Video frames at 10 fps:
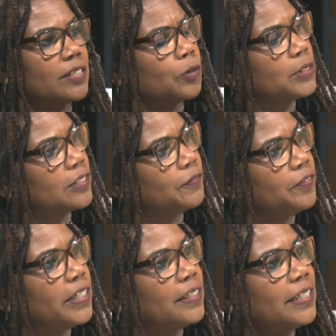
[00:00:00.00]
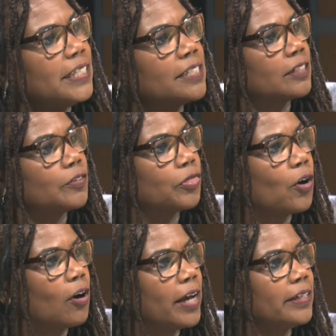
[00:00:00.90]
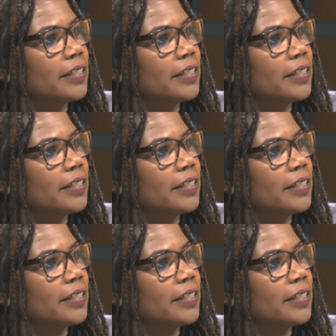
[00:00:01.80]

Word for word: So is it a feeling? a thought?